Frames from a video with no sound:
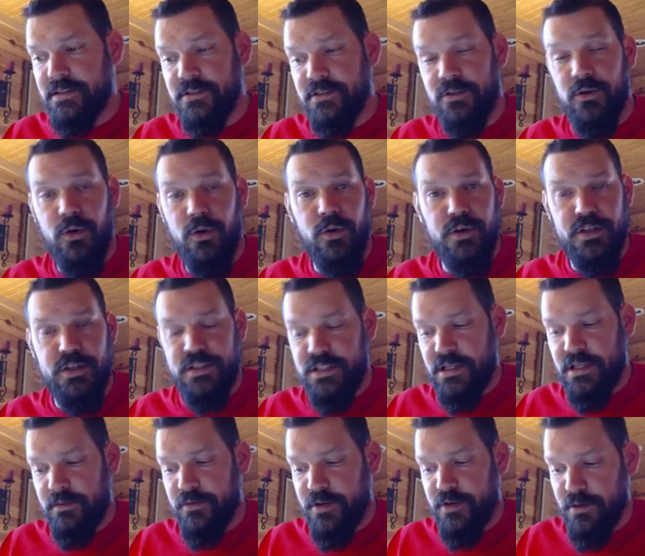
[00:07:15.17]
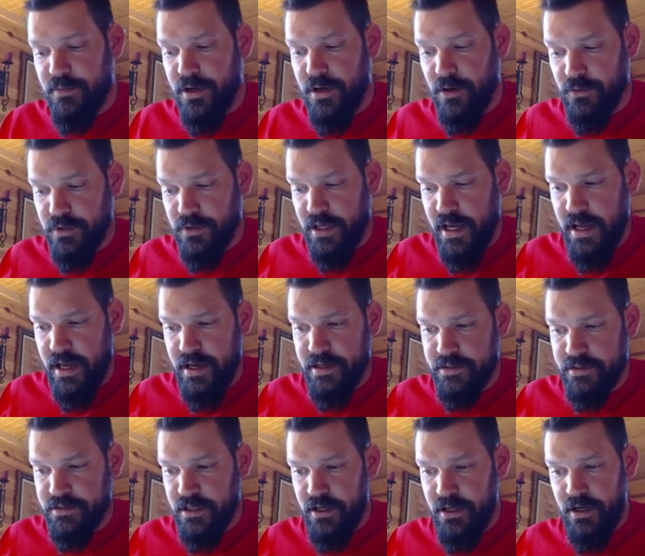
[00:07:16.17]
x-axis or origin symmetry, but
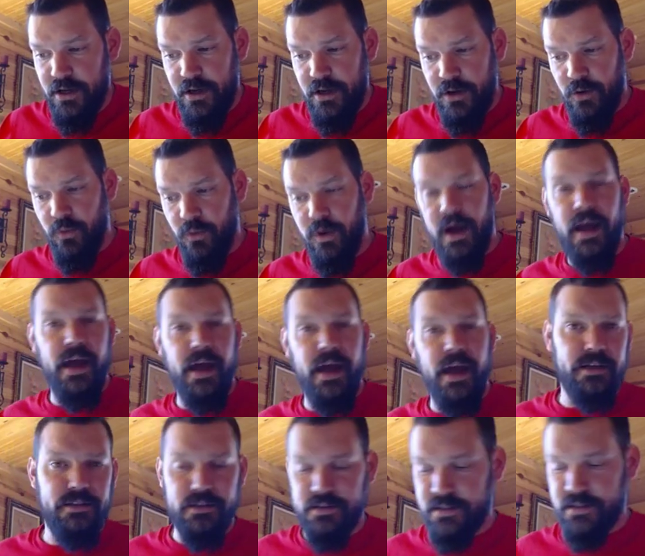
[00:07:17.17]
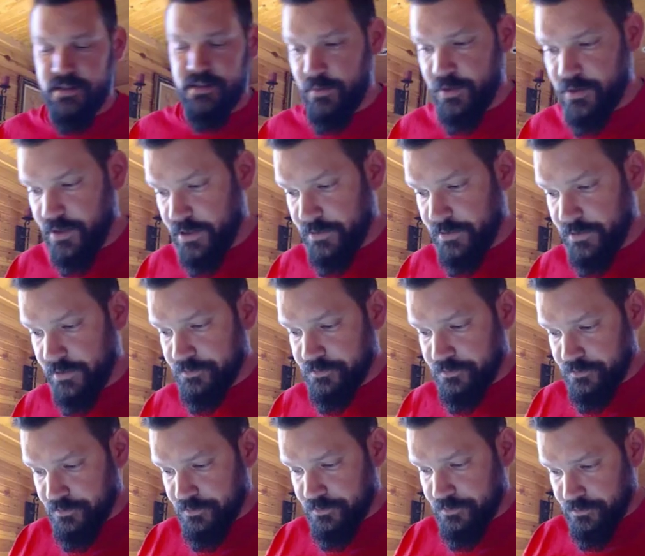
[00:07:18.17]
only has y-axis
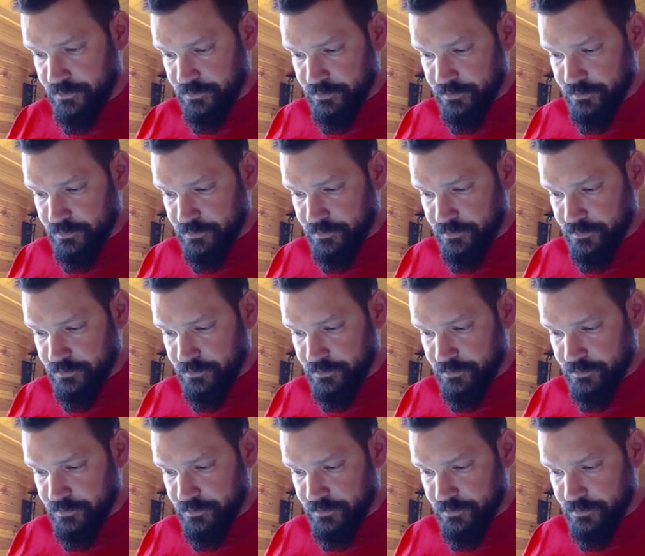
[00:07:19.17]
symmetry.